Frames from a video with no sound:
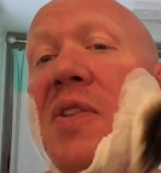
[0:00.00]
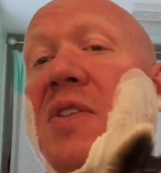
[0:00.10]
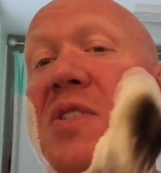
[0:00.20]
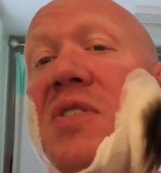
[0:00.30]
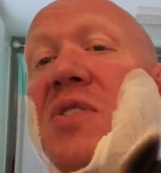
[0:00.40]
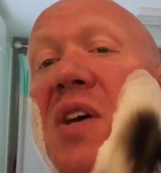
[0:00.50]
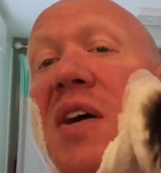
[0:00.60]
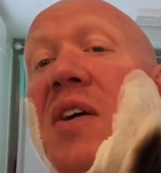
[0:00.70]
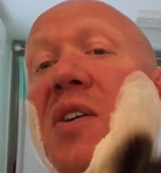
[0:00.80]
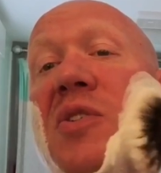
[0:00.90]
this is
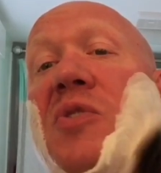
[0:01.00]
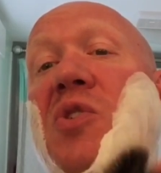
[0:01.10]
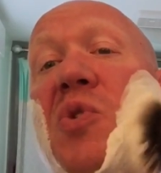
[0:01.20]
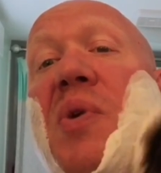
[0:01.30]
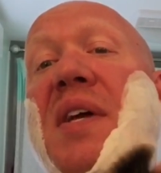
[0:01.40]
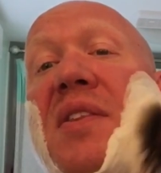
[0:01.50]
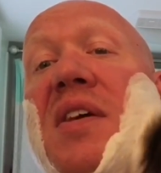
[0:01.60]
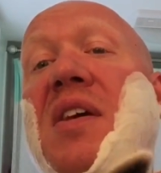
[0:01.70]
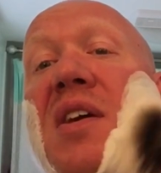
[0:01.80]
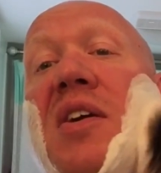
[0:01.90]
uh, quite
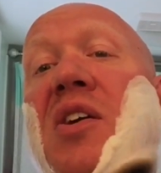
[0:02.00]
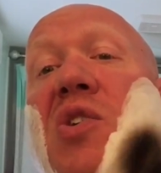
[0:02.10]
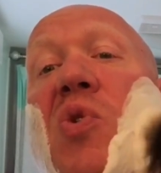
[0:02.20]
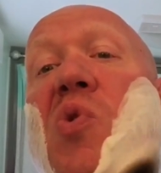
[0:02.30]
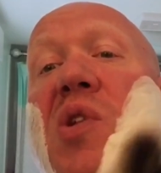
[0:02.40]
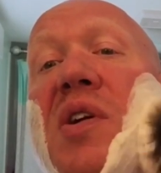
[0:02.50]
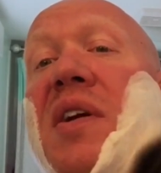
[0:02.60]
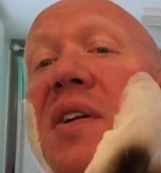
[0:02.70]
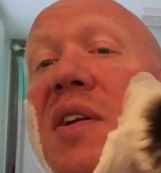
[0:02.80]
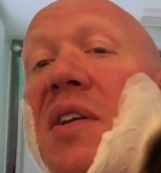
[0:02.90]
the accord
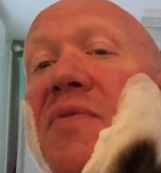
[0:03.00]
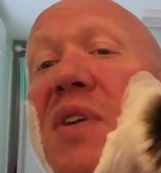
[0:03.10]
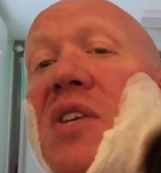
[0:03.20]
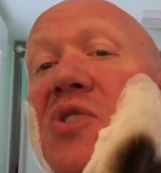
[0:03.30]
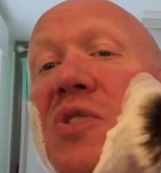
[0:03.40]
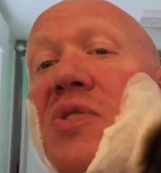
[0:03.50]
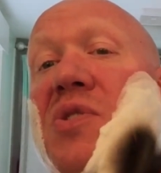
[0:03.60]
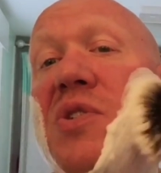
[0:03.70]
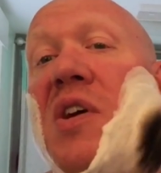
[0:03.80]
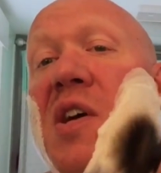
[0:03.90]
it
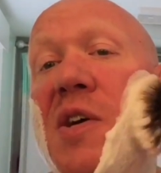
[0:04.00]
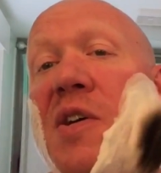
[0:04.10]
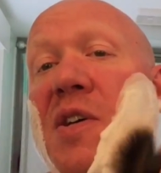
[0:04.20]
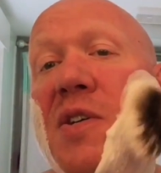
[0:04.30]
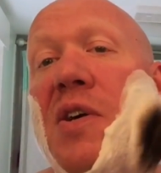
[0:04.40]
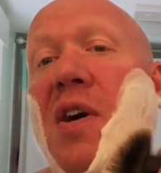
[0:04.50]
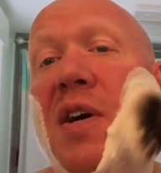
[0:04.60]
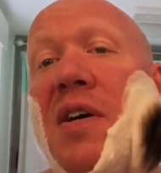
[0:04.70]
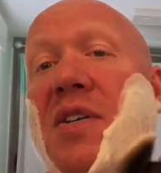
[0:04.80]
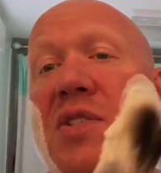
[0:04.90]
features
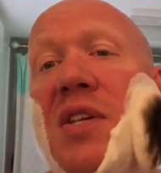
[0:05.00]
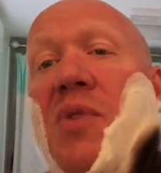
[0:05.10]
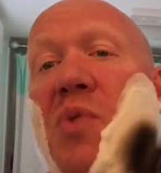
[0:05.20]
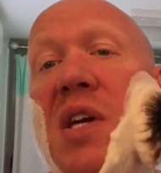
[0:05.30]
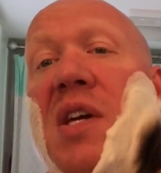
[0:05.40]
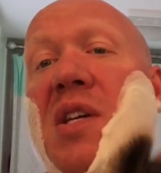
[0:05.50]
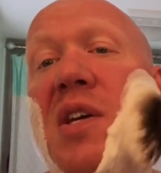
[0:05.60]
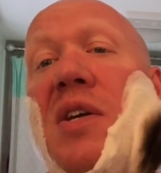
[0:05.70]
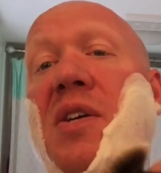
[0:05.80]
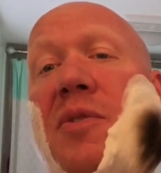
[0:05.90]
uh,
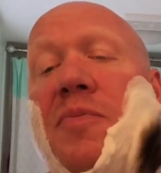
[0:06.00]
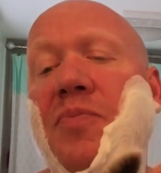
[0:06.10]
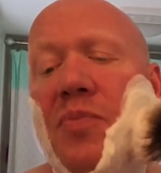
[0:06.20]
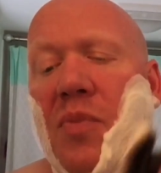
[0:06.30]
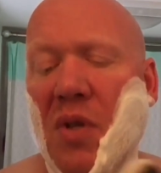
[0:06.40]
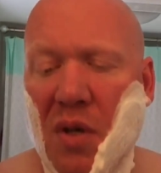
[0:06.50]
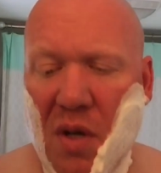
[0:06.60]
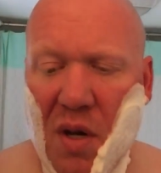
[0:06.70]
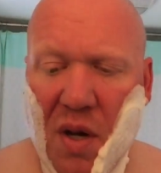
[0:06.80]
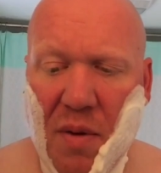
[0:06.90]
seaweed
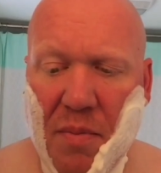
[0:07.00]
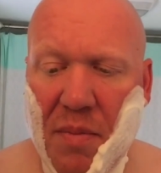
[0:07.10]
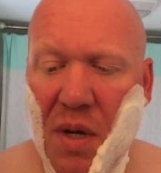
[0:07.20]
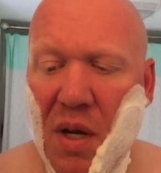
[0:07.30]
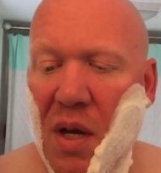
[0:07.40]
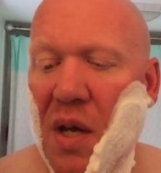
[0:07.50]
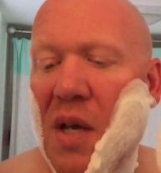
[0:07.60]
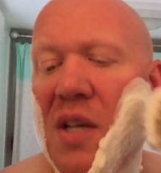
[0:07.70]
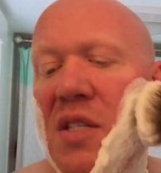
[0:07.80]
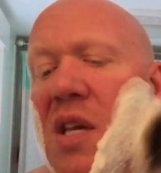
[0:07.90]
um,
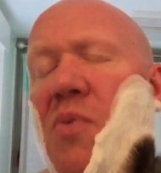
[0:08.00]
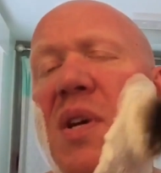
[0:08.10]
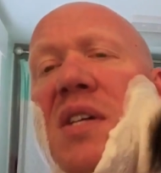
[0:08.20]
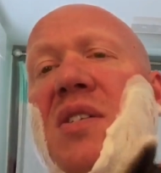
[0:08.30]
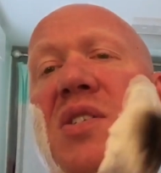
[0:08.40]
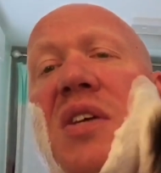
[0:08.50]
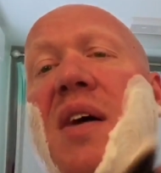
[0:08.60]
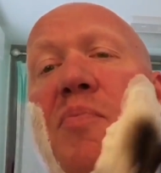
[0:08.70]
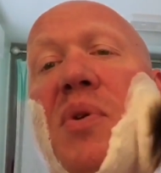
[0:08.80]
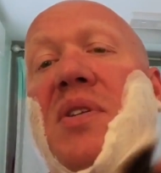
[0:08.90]
seaweed
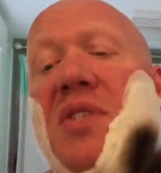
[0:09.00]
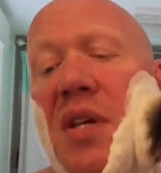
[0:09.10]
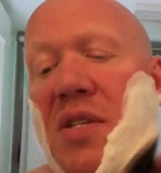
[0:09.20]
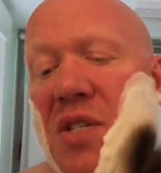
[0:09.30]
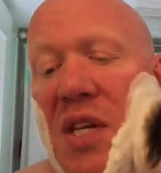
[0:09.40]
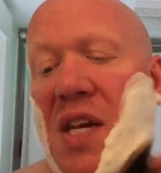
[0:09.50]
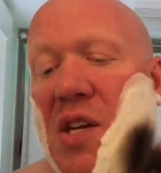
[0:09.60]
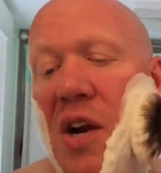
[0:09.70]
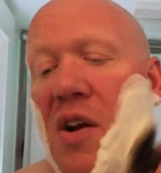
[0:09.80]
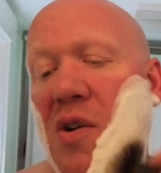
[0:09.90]
cypress
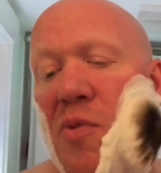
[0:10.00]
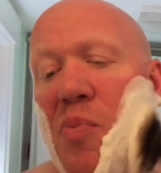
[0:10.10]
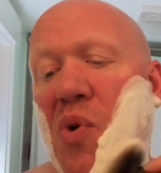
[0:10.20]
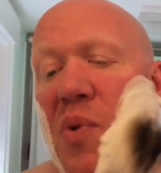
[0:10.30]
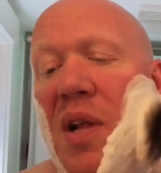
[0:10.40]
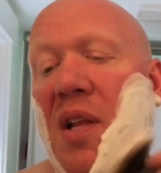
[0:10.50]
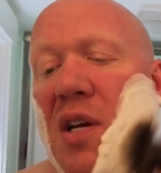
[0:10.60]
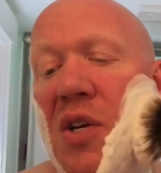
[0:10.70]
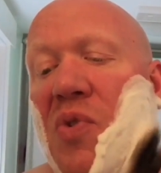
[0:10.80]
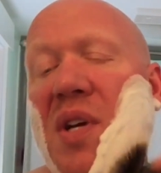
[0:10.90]
cedar
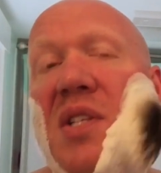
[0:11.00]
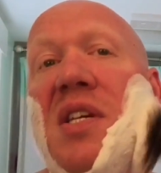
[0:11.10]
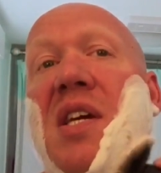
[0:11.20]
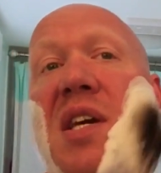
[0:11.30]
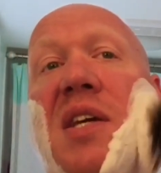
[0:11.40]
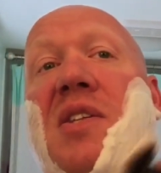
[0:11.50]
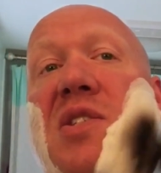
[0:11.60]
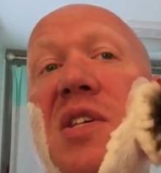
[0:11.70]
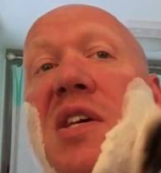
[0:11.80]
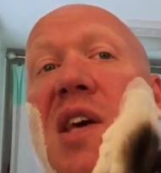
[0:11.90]
perilla green tea and
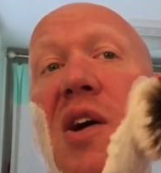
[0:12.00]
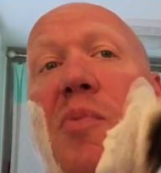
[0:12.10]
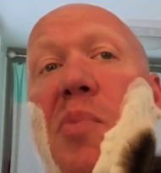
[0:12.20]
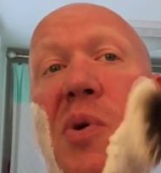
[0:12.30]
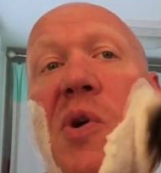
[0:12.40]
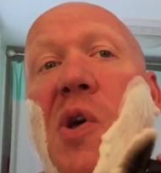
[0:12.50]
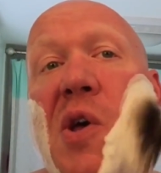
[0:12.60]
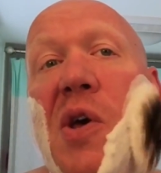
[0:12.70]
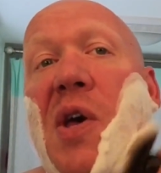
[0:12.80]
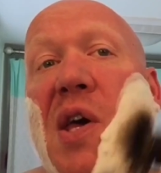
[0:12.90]
sea kelp
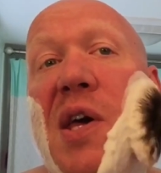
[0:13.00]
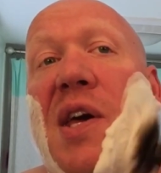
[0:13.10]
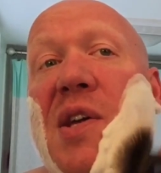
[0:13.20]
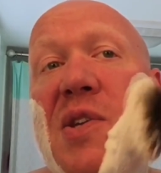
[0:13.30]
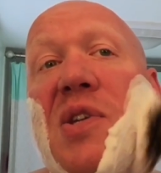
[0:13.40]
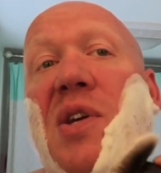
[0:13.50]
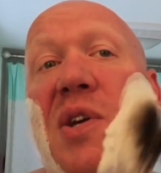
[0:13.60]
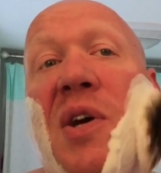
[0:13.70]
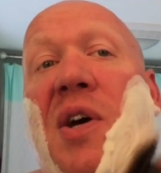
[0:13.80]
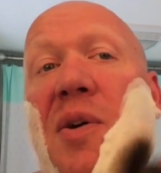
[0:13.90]
and
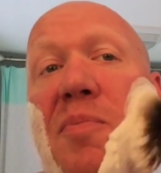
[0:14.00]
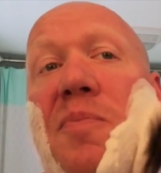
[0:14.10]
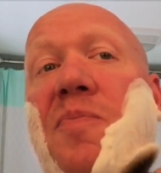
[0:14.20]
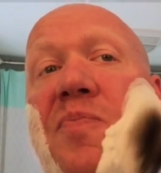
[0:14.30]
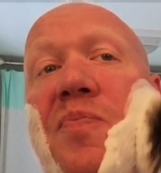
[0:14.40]
um,